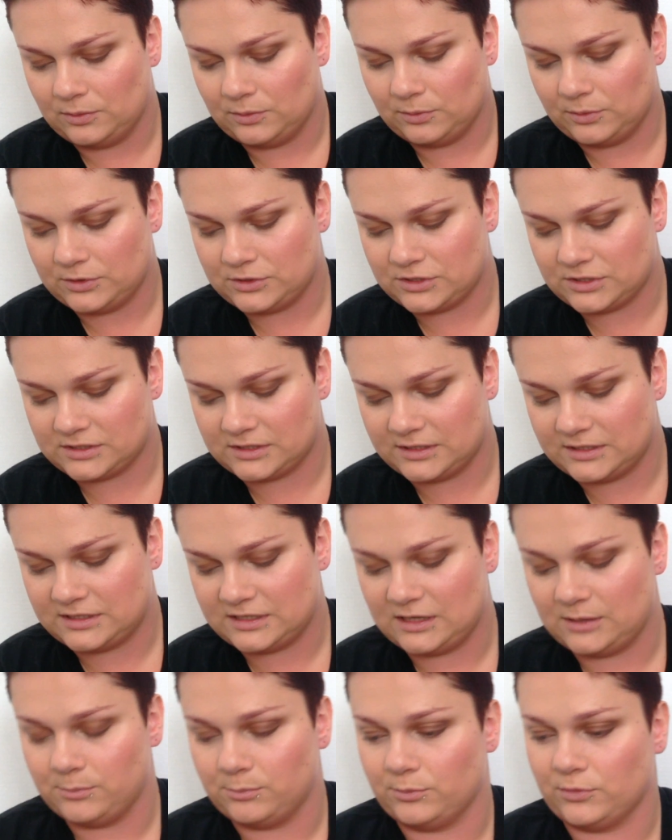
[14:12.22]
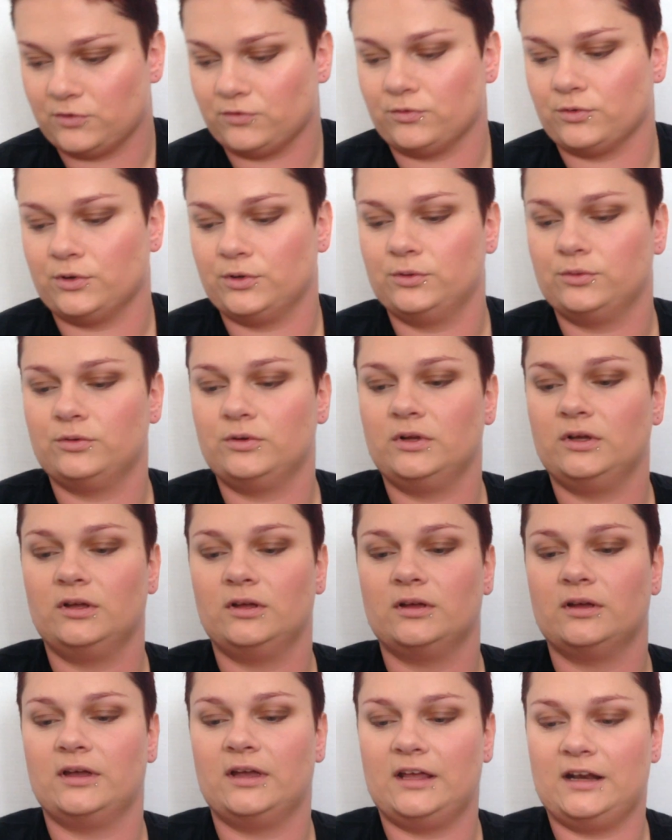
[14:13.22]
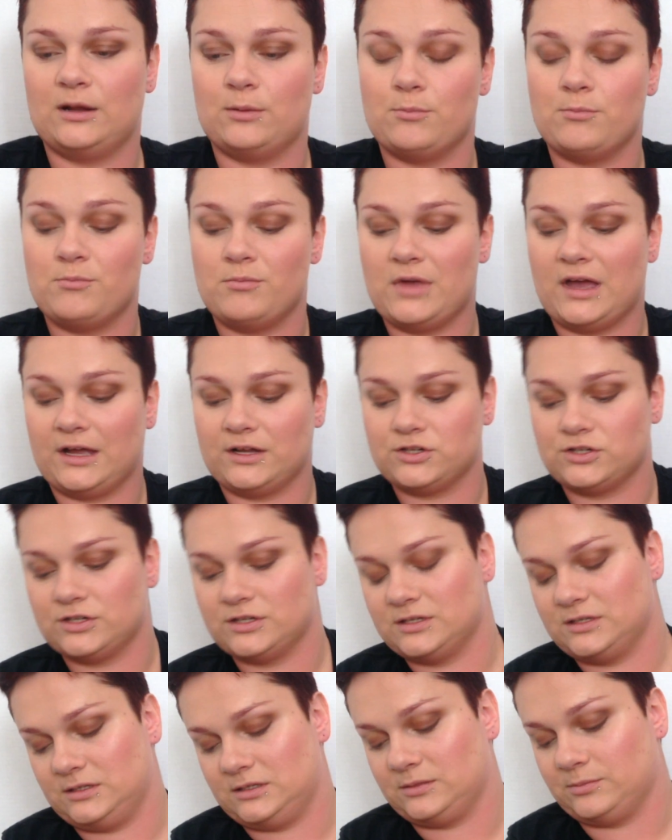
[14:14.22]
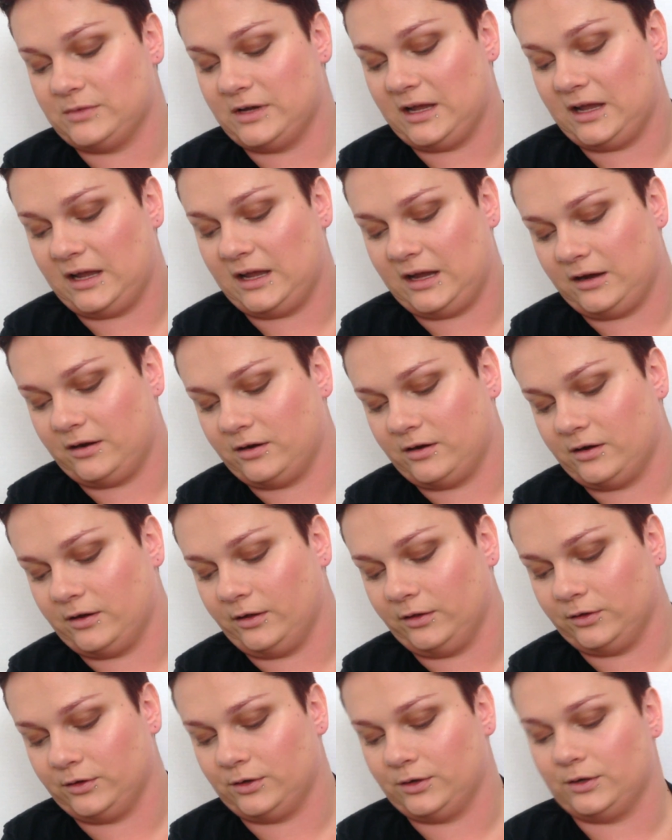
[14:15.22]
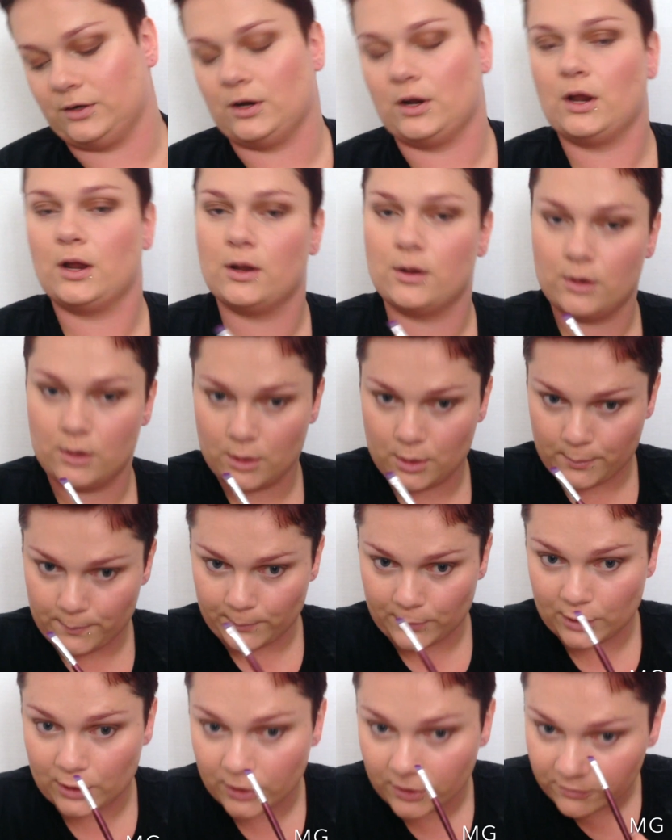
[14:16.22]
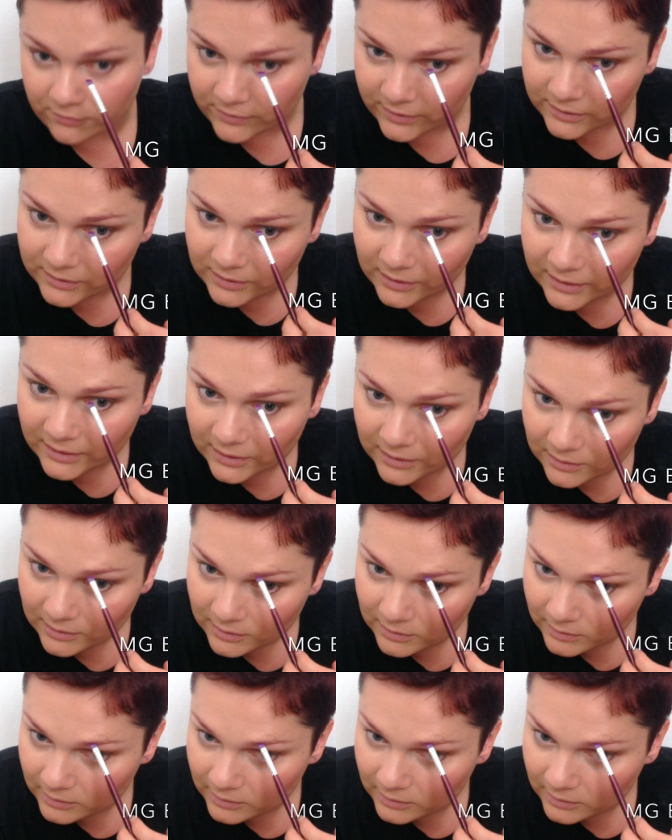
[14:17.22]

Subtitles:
which is a deep maroon, and it matches my hair color perfectly.